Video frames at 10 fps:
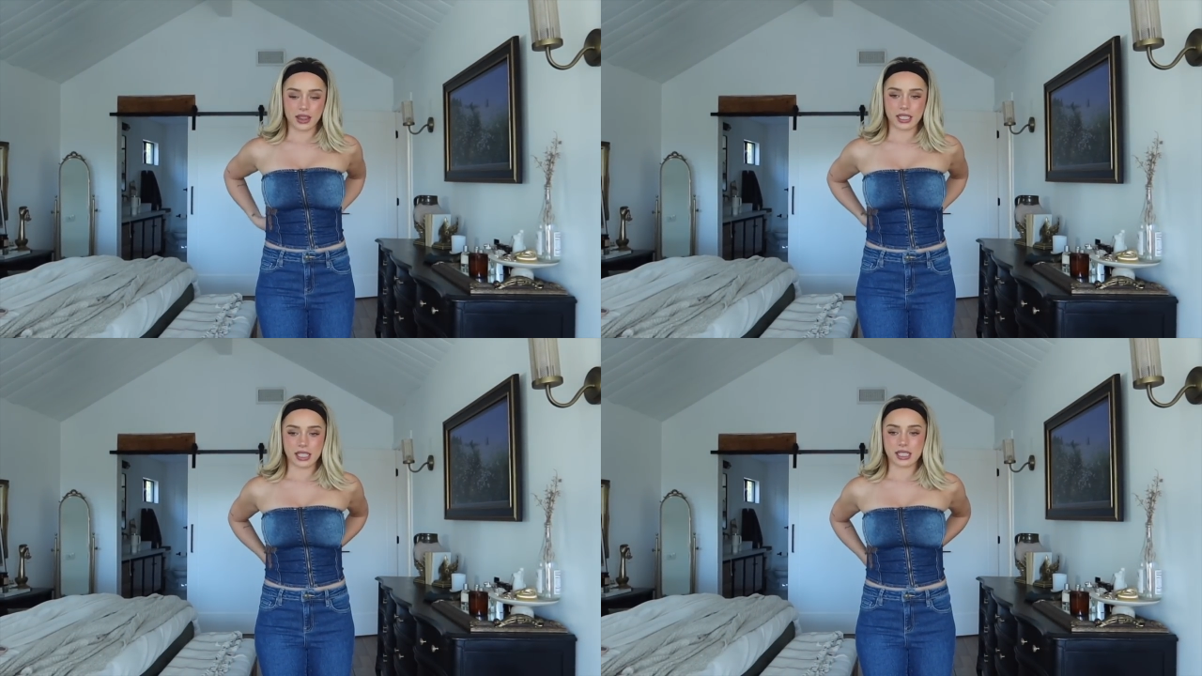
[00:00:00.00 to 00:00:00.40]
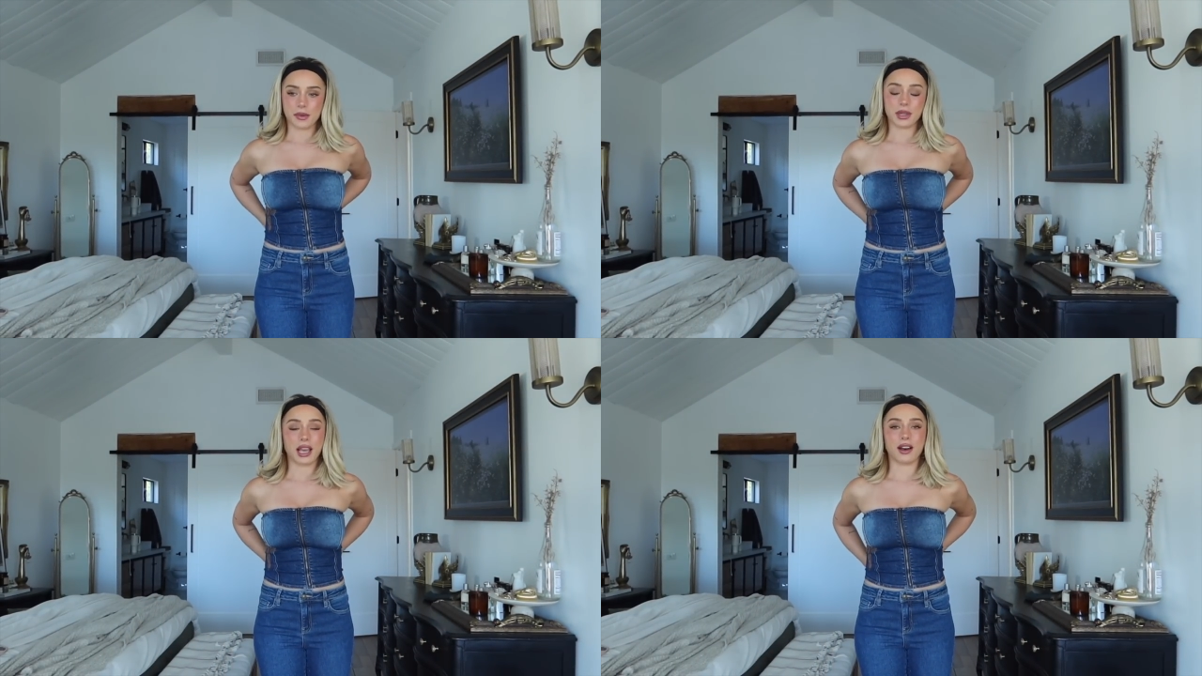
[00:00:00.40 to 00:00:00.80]
This is
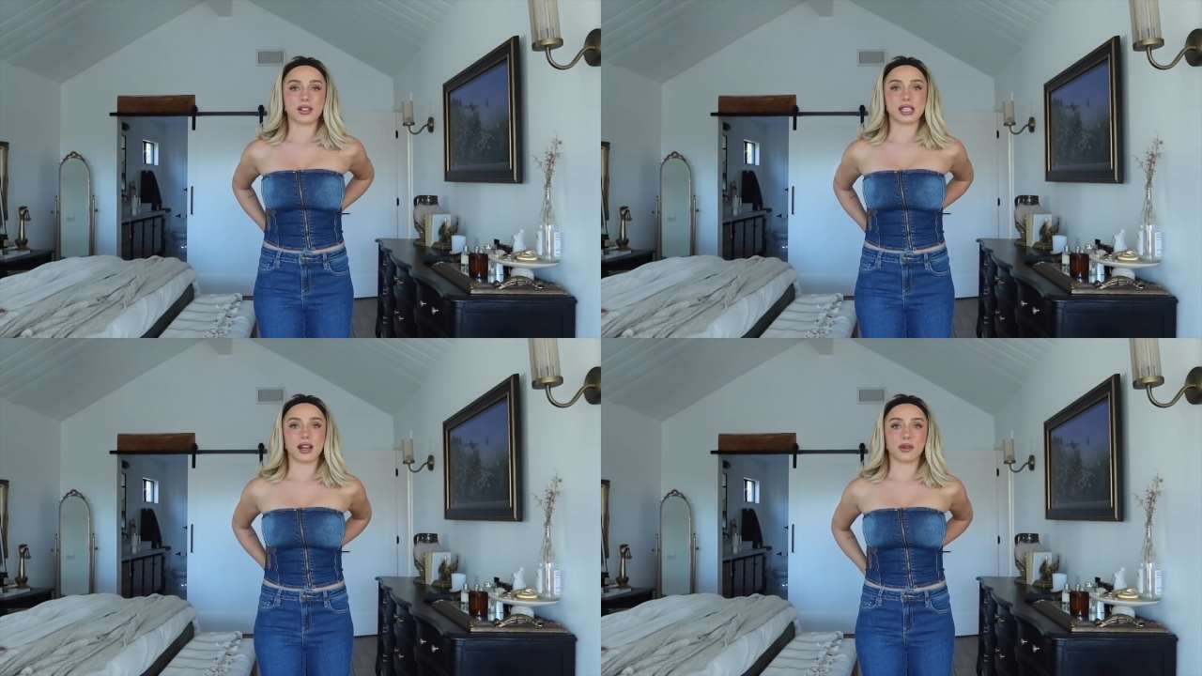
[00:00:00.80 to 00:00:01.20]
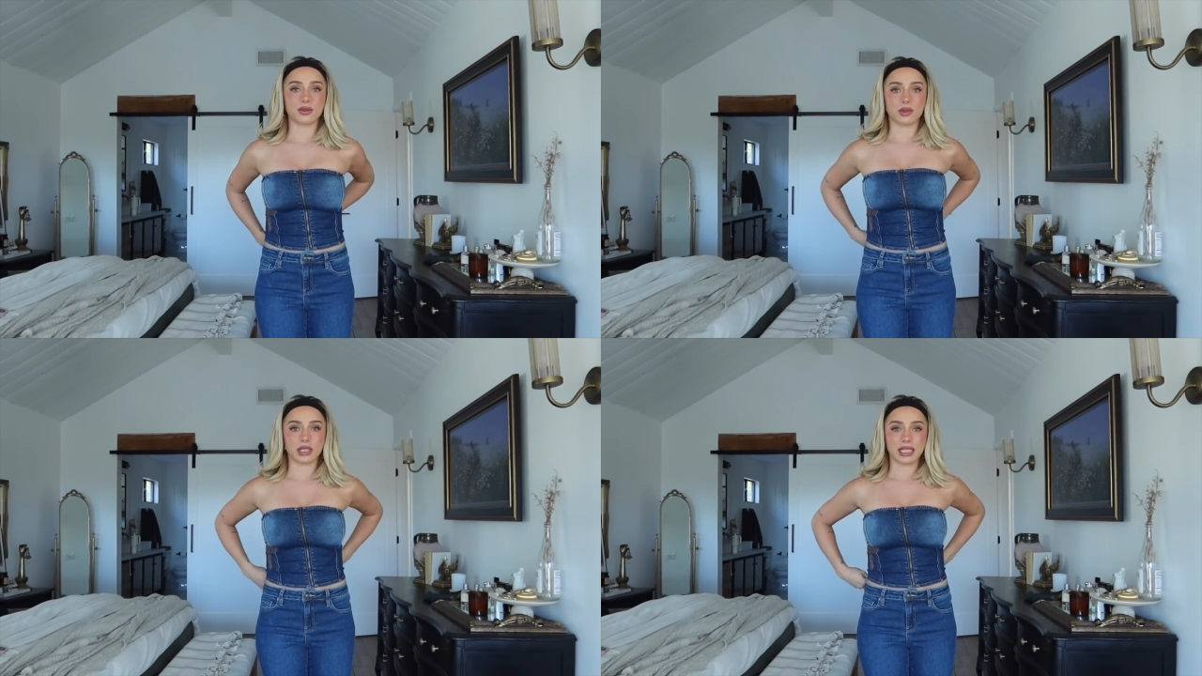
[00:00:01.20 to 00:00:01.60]
something else that I
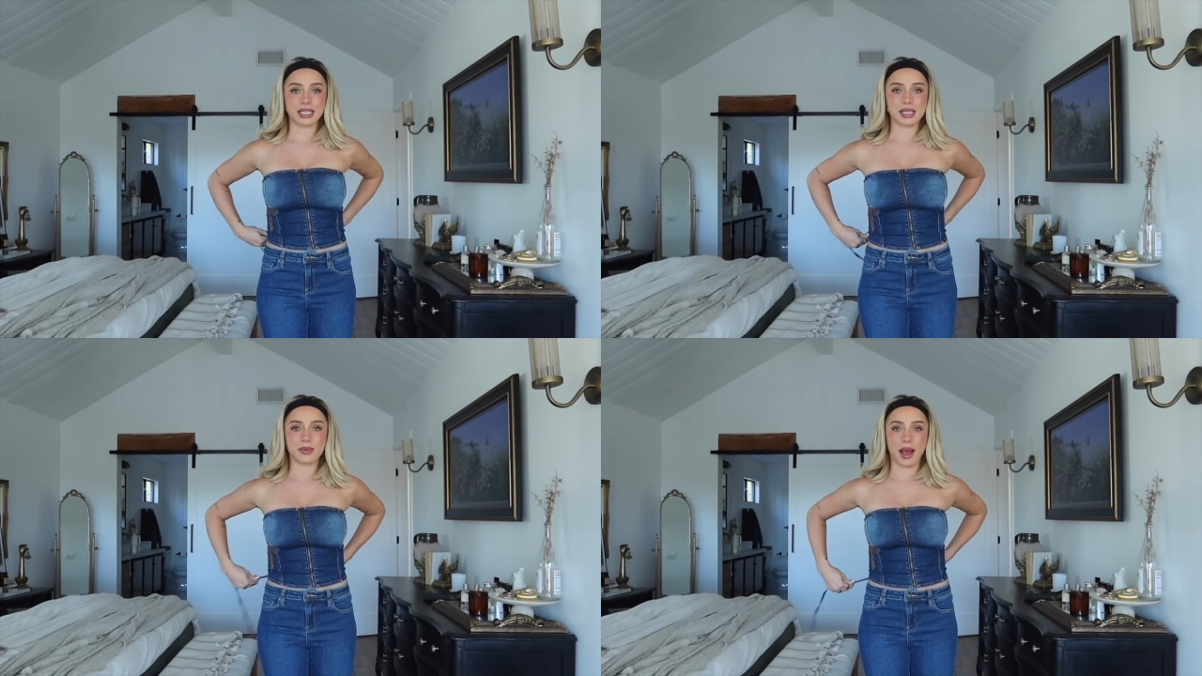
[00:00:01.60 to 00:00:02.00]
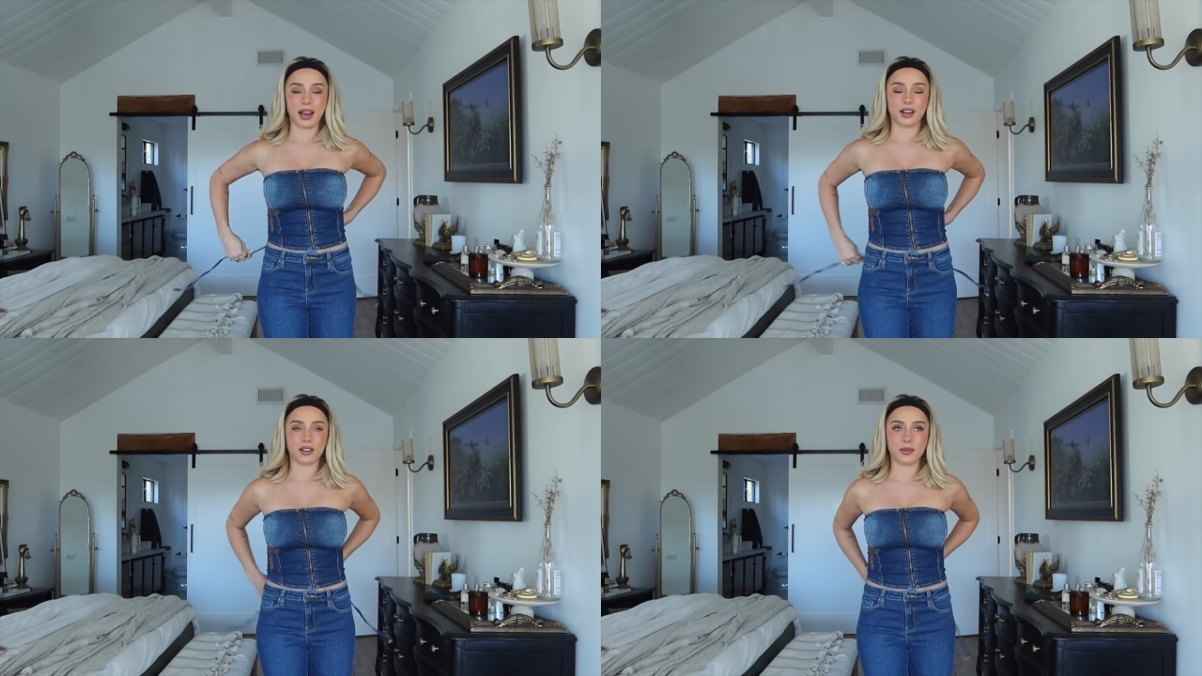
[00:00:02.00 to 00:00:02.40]
was really
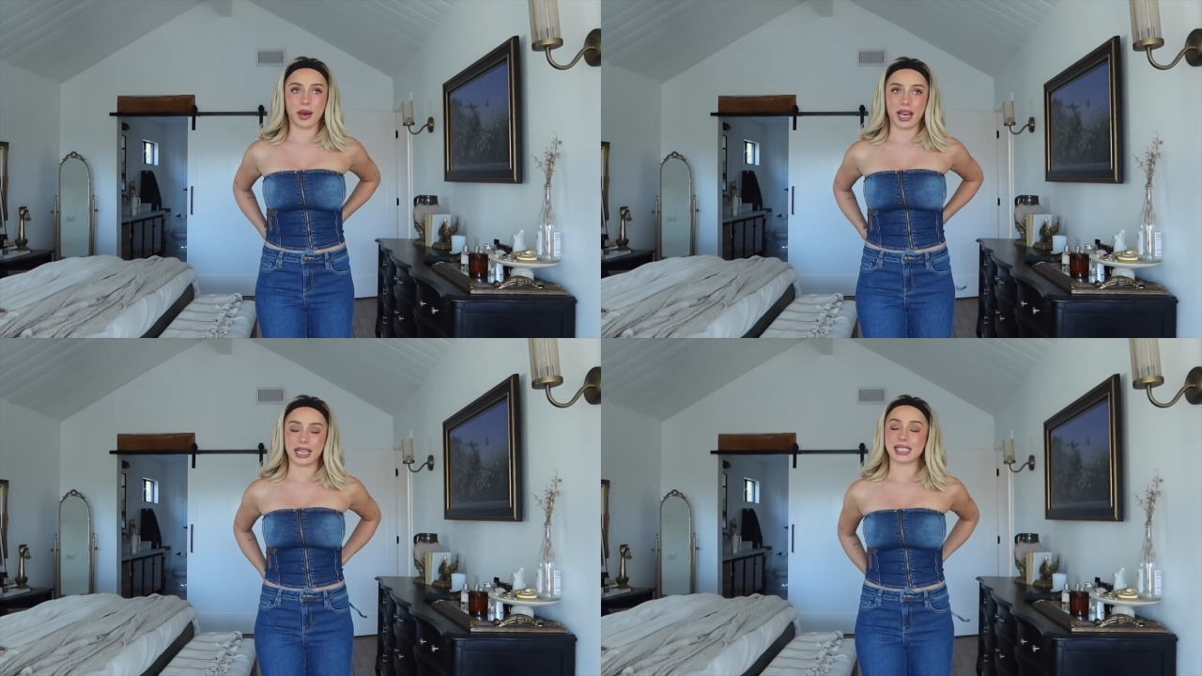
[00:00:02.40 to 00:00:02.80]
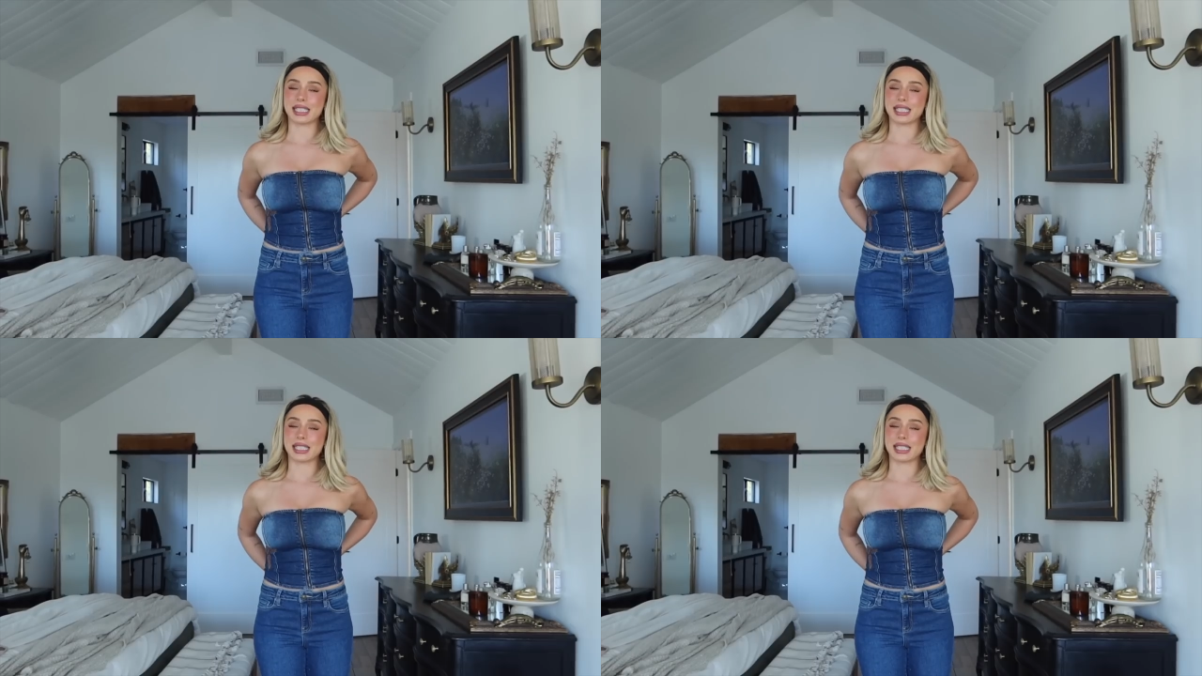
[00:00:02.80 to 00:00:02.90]
inspired by,